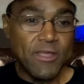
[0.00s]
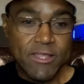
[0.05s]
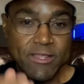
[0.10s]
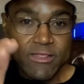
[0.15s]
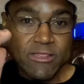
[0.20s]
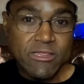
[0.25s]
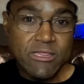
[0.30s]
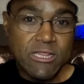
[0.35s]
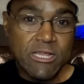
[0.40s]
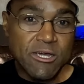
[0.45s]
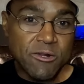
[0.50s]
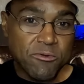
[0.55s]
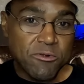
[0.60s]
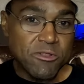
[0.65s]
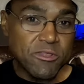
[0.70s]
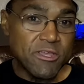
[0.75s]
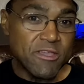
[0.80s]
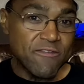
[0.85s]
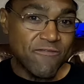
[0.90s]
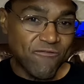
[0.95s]
they
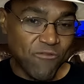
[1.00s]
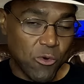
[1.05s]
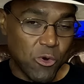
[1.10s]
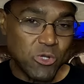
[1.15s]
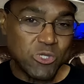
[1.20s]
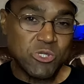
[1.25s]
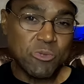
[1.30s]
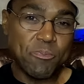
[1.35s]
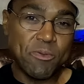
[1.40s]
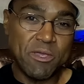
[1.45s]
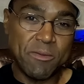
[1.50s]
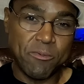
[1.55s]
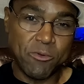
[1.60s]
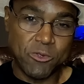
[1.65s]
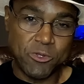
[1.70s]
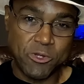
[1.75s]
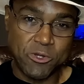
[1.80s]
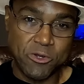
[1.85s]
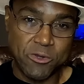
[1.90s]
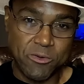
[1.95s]
literally forced
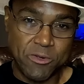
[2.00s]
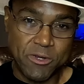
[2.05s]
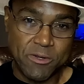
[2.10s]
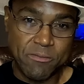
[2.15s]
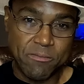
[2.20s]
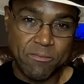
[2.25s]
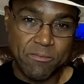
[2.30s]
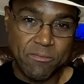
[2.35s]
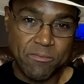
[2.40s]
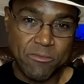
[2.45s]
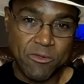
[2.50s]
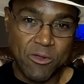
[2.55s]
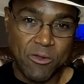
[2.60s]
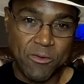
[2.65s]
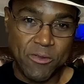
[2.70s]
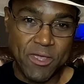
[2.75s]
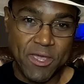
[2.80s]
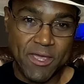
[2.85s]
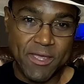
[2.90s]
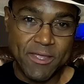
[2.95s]
people to do it.
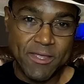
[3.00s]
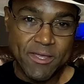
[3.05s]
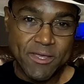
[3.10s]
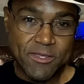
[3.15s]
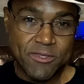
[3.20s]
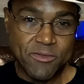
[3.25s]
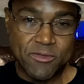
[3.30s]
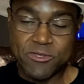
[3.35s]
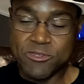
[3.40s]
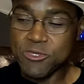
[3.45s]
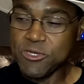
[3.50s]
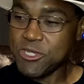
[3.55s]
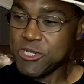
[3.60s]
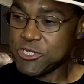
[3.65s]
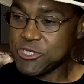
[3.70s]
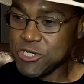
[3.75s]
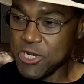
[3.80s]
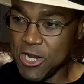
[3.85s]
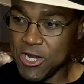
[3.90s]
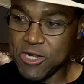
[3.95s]
Okay, you can look
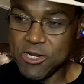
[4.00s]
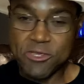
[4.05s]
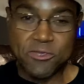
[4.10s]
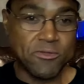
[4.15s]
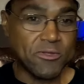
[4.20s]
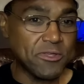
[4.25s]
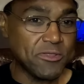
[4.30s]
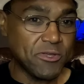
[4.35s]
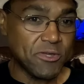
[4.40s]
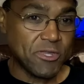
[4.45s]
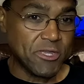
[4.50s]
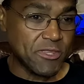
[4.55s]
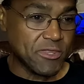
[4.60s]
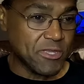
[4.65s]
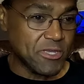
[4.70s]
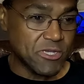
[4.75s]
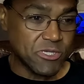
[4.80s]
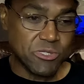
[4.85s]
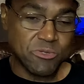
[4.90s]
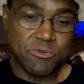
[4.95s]
at China, you can look
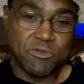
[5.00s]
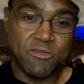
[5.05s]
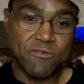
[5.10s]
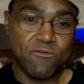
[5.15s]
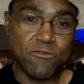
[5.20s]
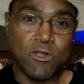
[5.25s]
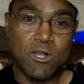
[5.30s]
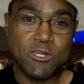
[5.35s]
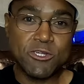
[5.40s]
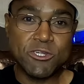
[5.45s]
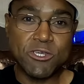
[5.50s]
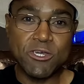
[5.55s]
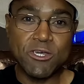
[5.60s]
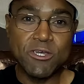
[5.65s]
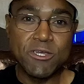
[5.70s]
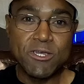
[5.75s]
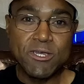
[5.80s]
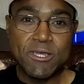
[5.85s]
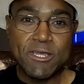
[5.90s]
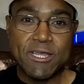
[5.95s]
at the history of
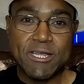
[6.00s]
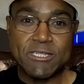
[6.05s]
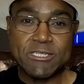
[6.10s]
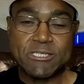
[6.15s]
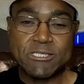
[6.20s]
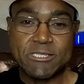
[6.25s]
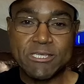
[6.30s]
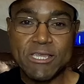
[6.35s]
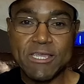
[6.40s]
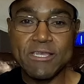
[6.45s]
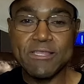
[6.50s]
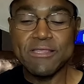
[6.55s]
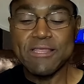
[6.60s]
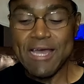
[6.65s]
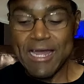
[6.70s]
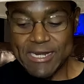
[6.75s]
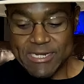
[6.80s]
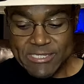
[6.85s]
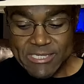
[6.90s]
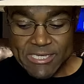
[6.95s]
Russia and see
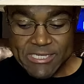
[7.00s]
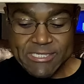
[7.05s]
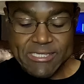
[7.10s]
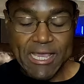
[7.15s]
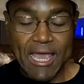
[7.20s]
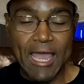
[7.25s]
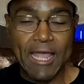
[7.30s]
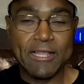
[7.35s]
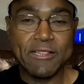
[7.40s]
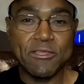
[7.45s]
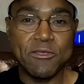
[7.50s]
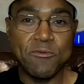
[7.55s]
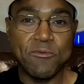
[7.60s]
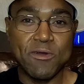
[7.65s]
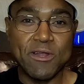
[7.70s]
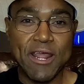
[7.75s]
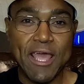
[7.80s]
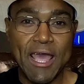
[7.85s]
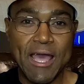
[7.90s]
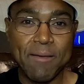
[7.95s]
that is exactly
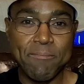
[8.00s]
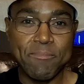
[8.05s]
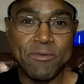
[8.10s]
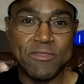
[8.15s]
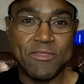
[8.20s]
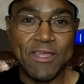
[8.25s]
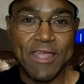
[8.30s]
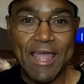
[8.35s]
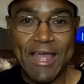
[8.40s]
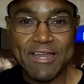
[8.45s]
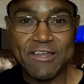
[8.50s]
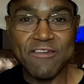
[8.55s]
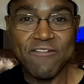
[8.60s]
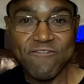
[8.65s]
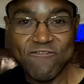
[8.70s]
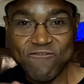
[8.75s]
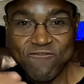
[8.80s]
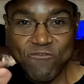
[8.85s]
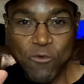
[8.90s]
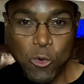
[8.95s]
what happened. They had
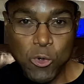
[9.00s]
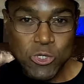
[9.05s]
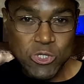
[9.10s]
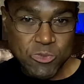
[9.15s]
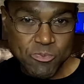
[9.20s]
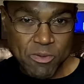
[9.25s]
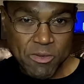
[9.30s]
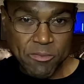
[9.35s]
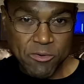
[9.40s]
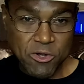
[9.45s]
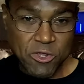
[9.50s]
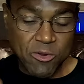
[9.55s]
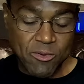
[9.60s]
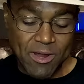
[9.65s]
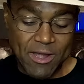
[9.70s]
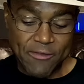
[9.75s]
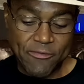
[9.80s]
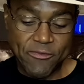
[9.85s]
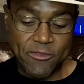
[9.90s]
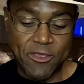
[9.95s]
to force people to
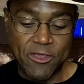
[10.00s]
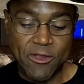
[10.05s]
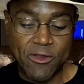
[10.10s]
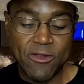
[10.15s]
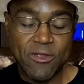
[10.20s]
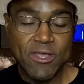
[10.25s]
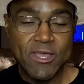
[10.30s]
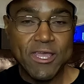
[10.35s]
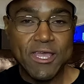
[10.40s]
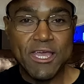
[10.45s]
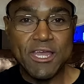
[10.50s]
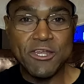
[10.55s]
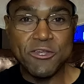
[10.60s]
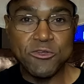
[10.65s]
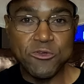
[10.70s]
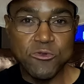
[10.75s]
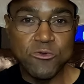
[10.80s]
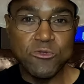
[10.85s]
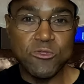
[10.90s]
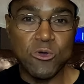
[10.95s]
go out there
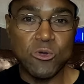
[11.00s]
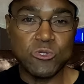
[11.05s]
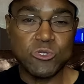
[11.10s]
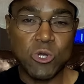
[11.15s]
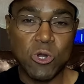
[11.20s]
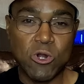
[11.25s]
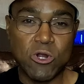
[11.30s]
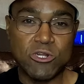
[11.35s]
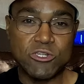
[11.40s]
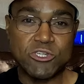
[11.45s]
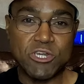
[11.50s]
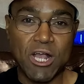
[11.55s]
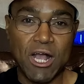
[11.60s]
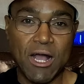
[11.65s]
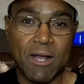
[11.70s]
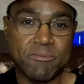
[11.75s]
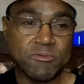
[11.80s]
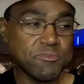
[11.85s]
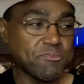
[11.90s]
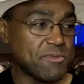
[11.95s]
and do those hard
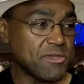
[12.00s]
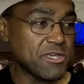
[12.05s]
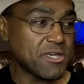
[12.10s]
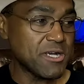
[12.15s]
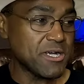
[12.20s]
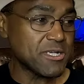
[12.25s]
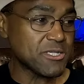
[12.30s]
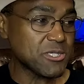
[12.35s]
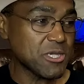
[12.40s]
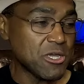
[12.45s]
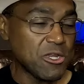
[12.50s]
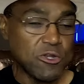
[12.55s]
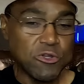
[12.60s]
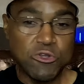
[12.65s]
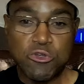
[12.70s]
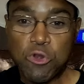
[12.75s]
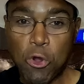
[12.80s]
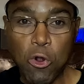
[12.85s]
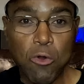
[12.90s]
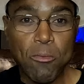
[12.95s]
jobs because
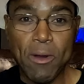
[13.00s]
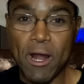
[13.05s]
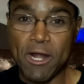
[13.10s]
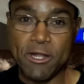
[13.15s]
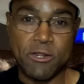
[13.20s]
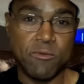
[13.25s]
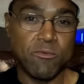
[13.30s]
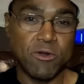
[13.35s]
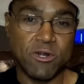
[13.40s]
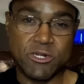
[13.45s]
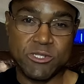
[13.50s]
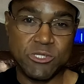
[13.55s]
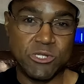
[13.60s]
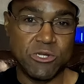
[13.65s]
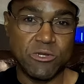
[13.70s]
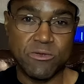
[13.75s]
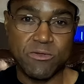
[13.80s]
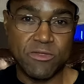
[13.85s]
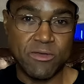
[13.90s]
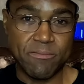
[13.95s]
nobody wanted
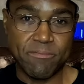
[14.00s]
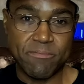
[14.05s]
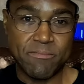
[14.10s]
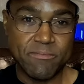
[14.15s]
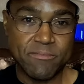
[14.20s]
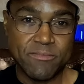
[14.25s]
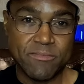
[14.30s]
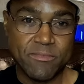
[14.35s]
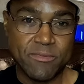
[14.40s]
to do them.